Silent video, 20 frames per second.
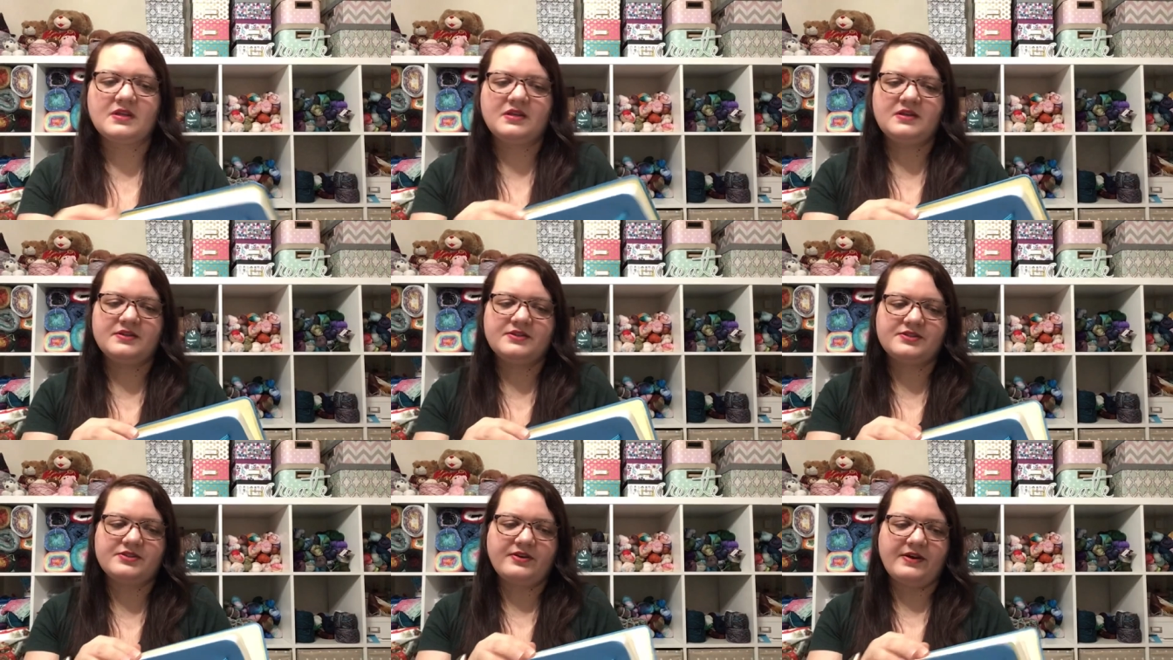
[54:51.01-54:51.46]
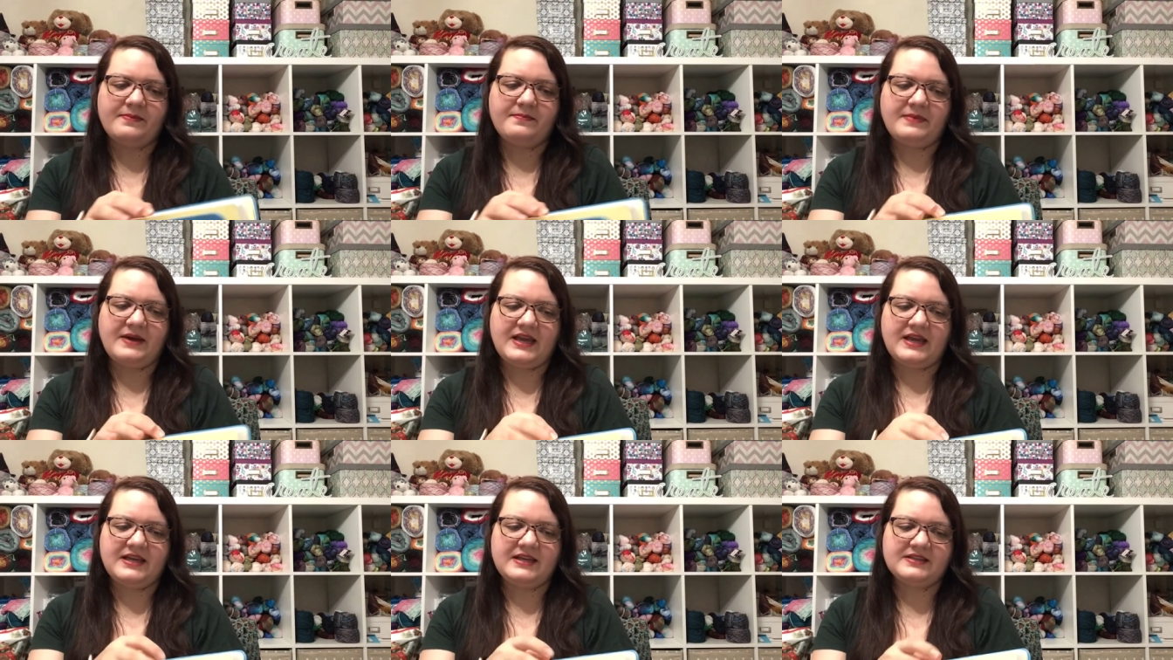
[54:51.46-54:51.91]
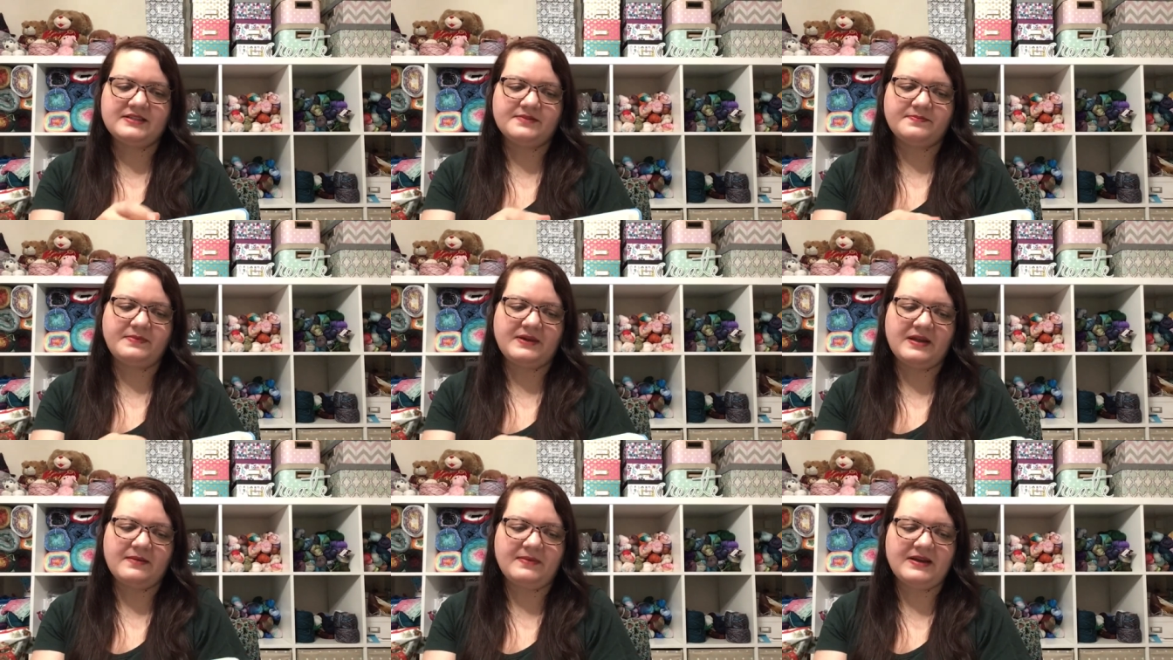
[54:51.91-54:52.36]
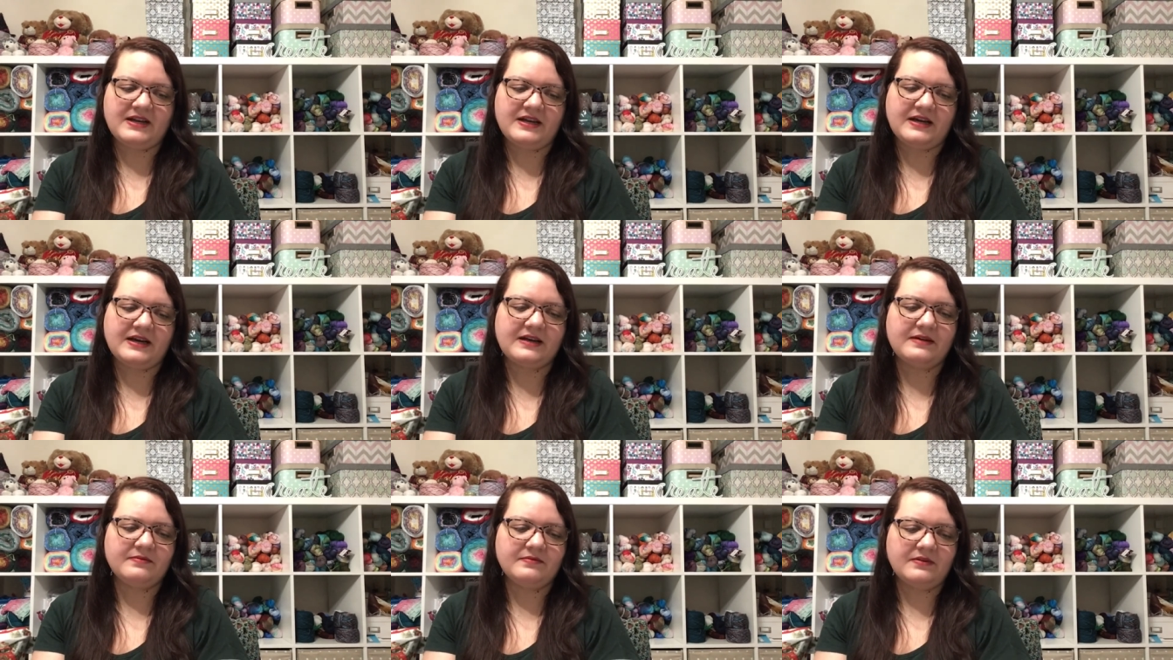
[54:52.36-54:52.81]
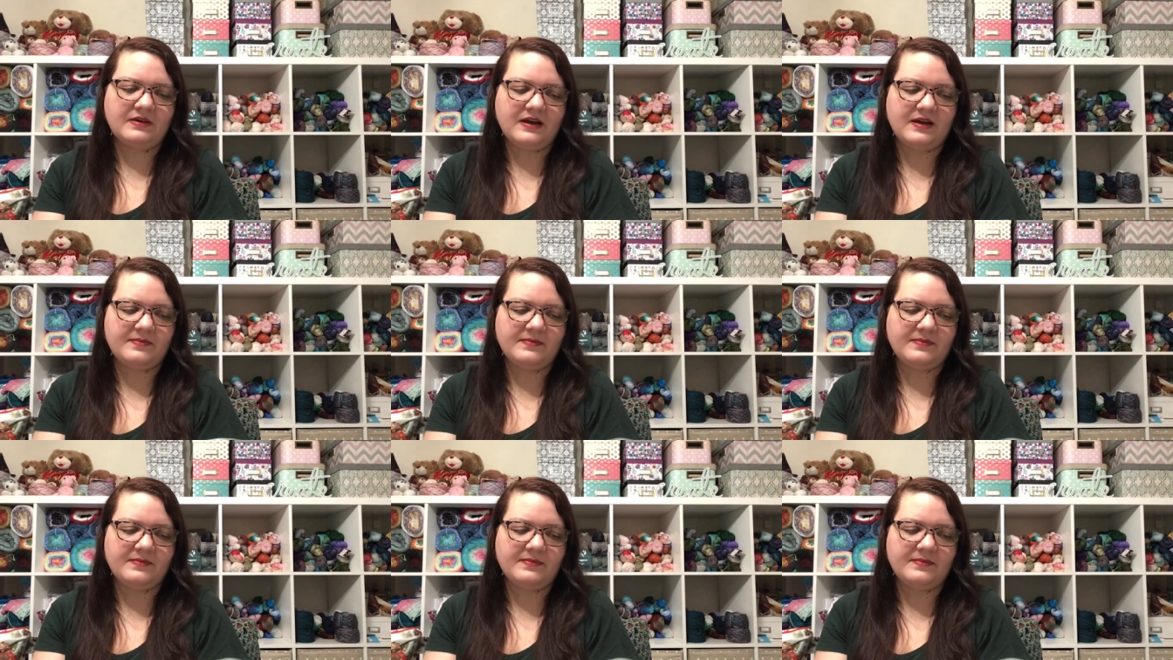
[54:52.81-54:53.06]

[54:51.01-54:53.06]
so I might but I might not I